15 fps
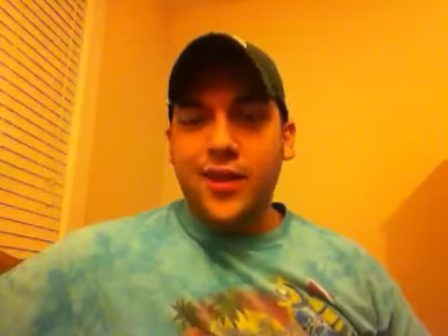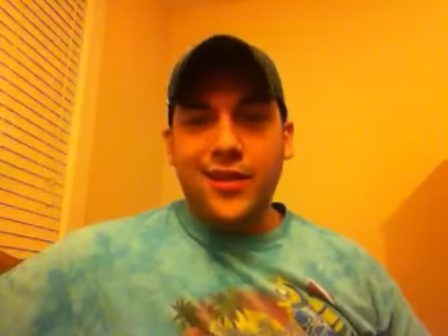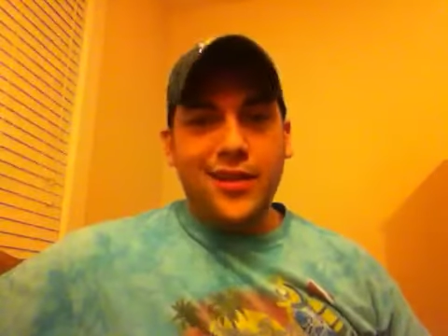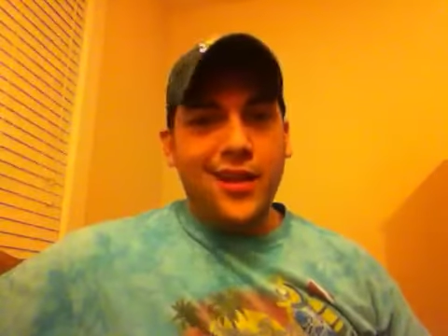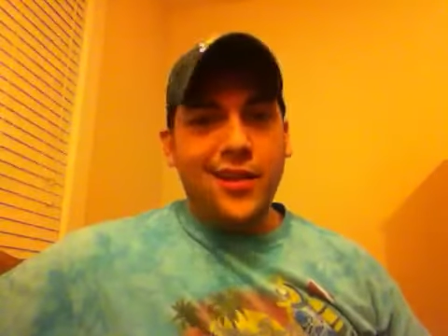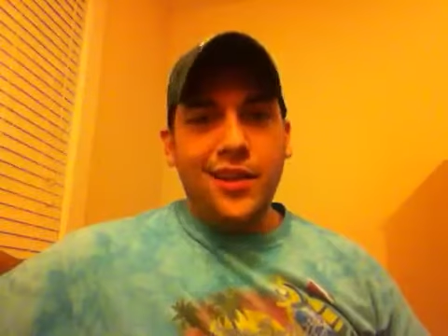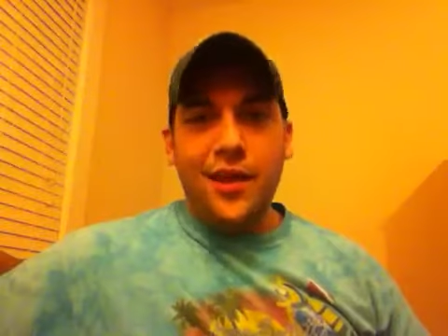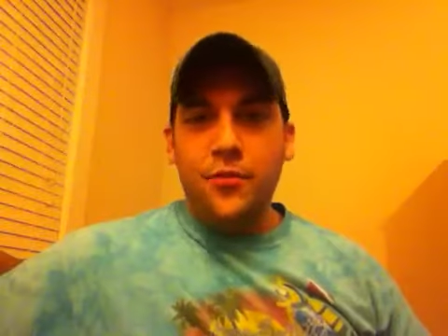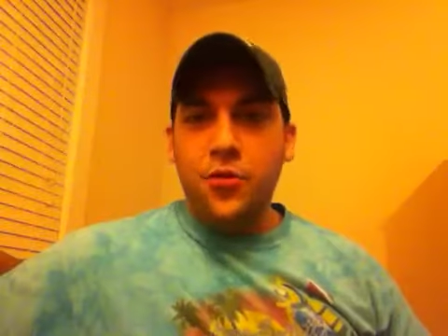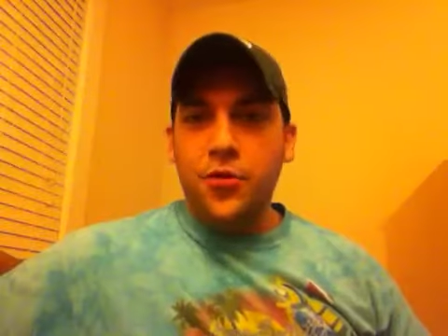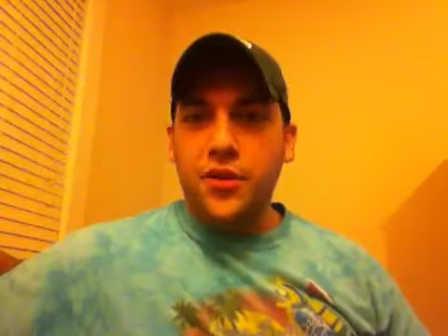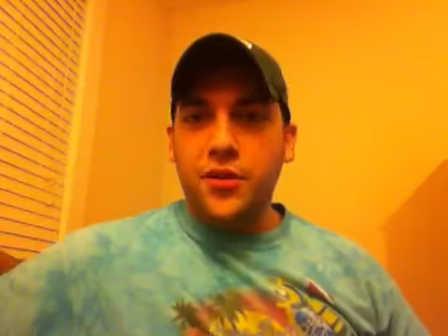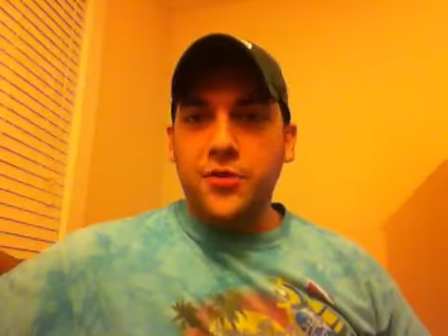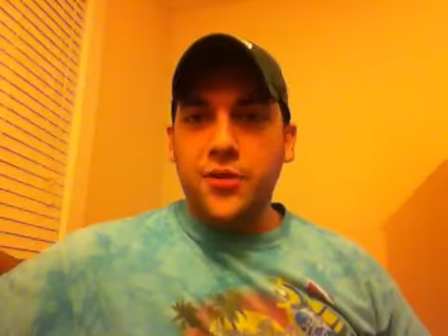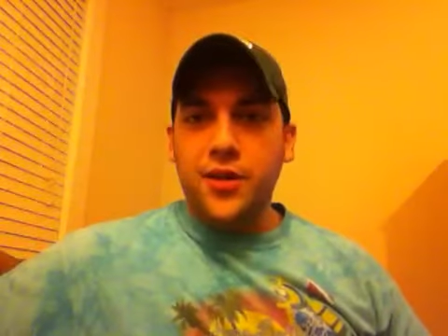I thought a lot more
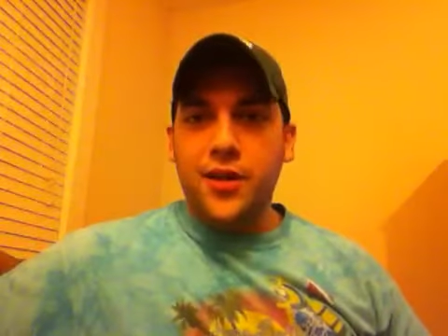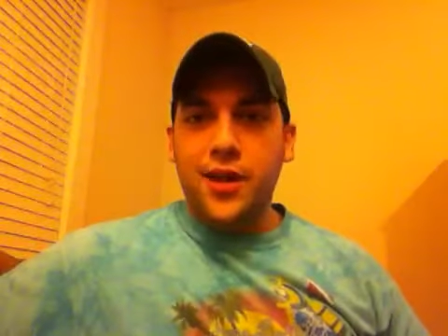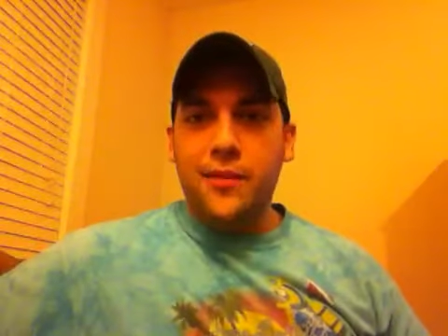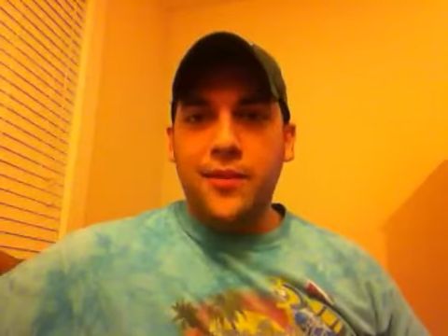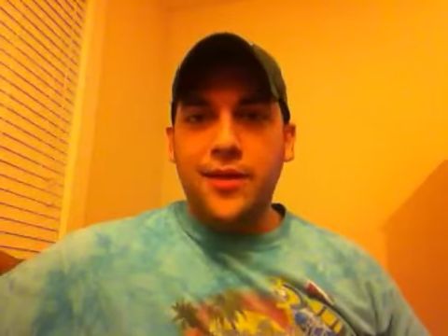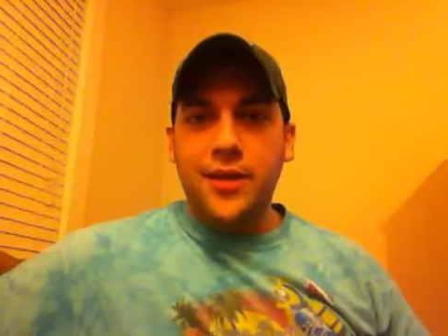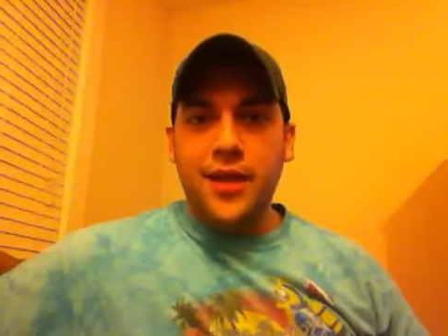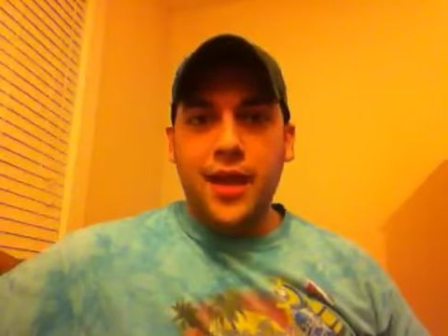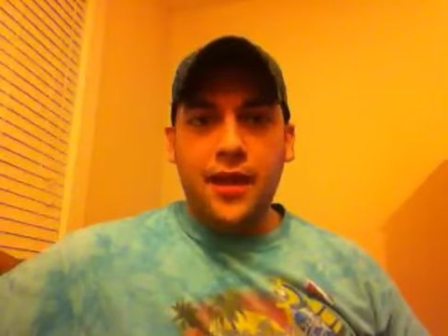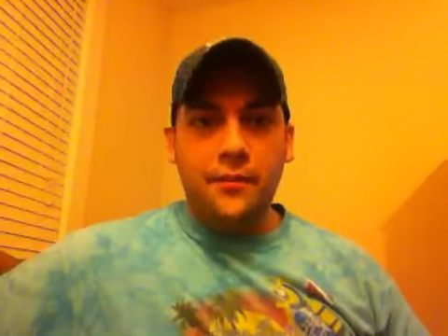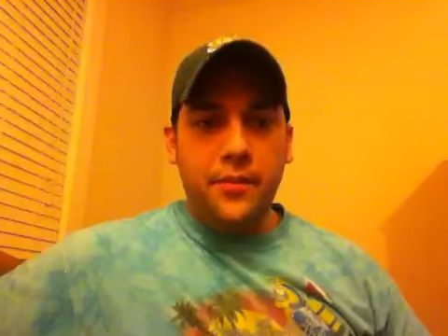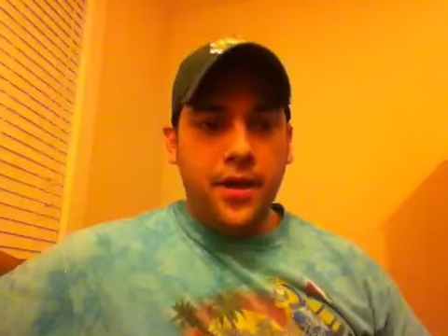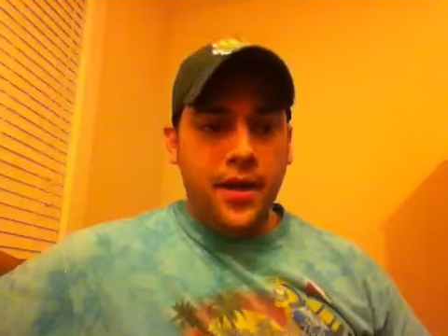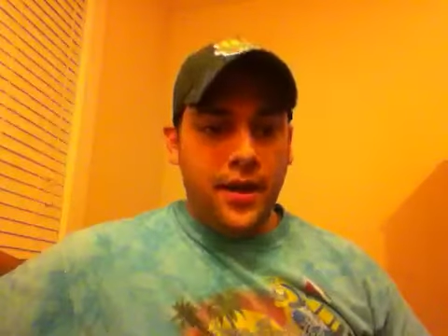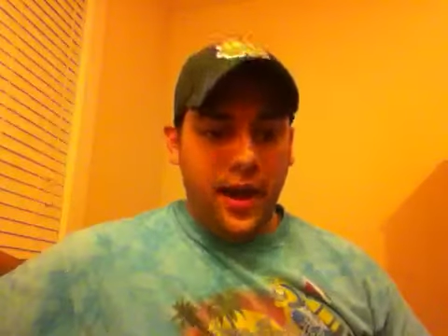things were going to come in today.
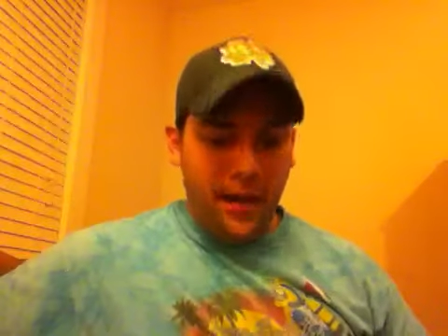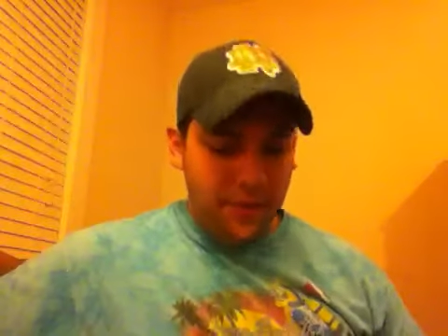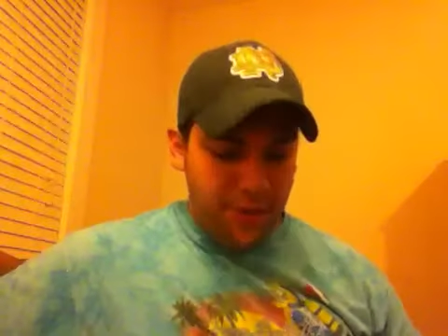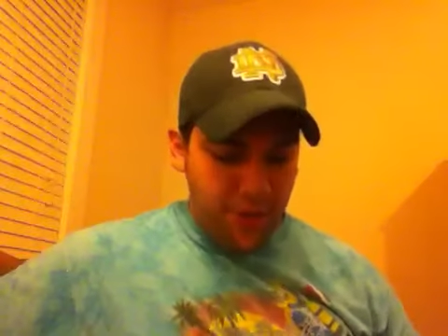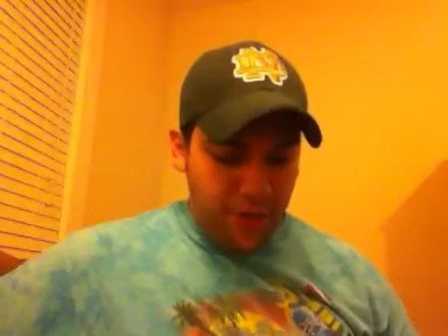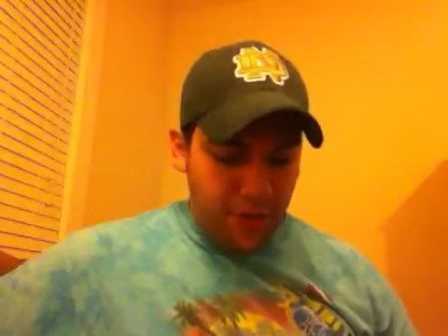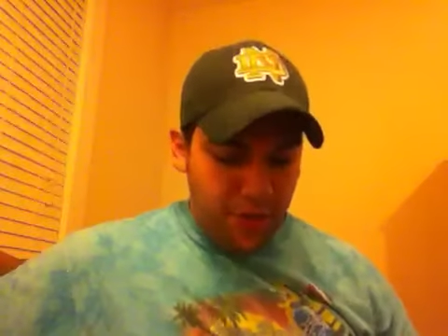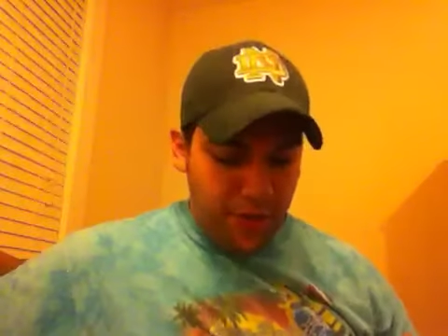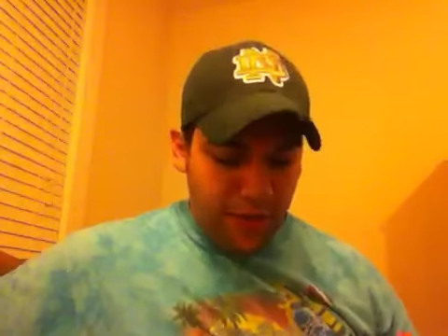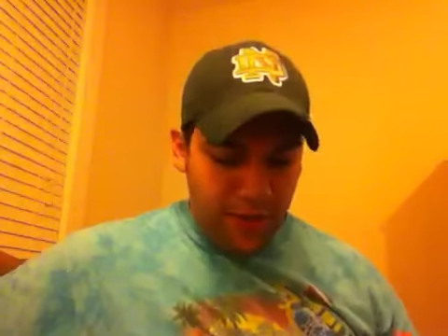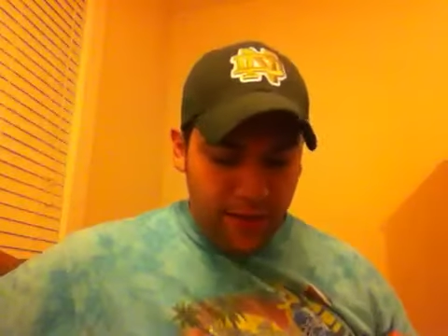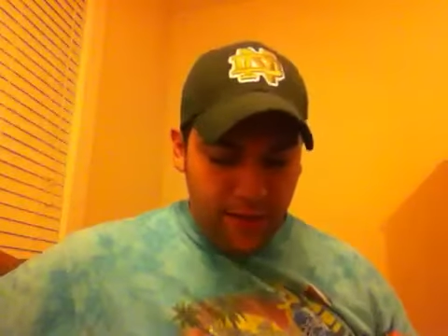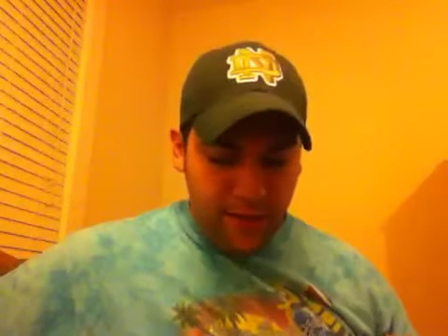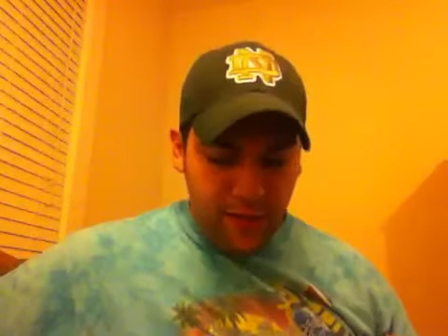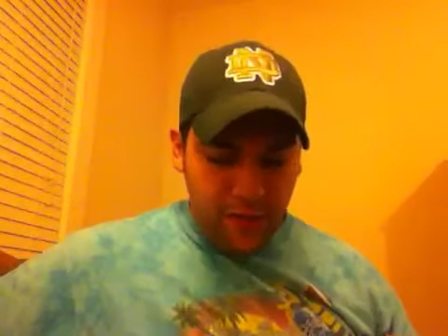But I'm going to show you what I
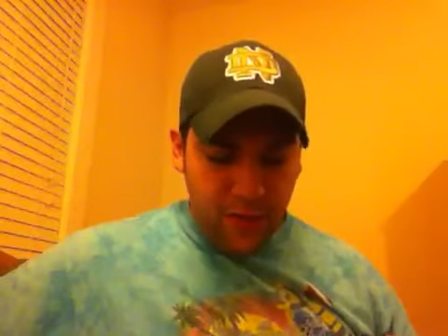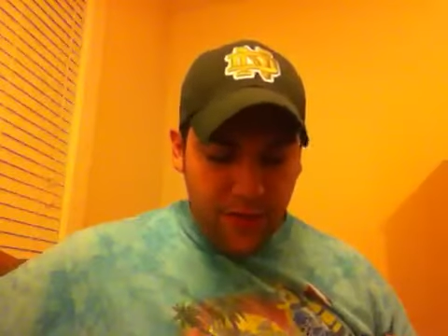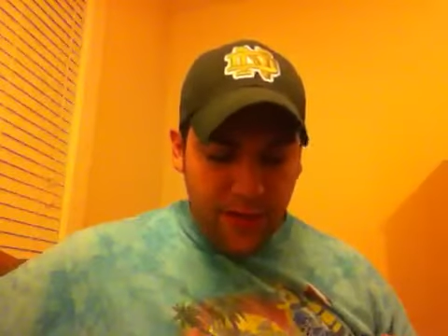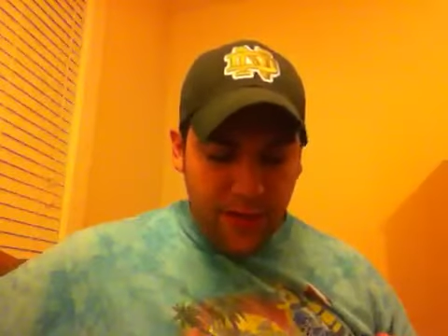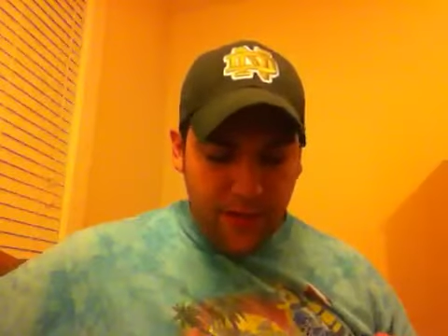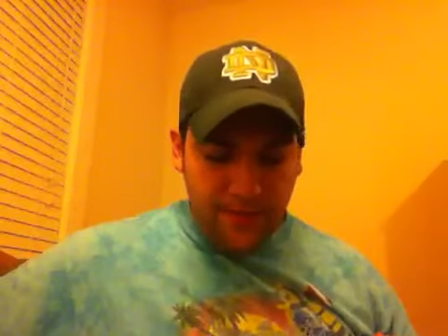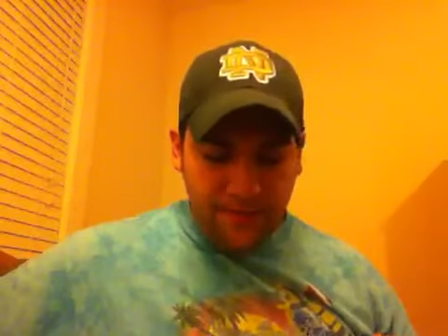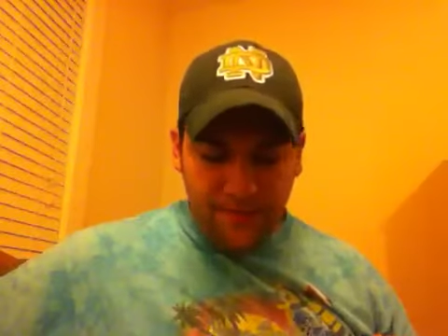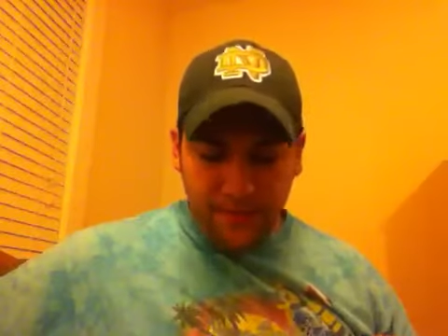got this week.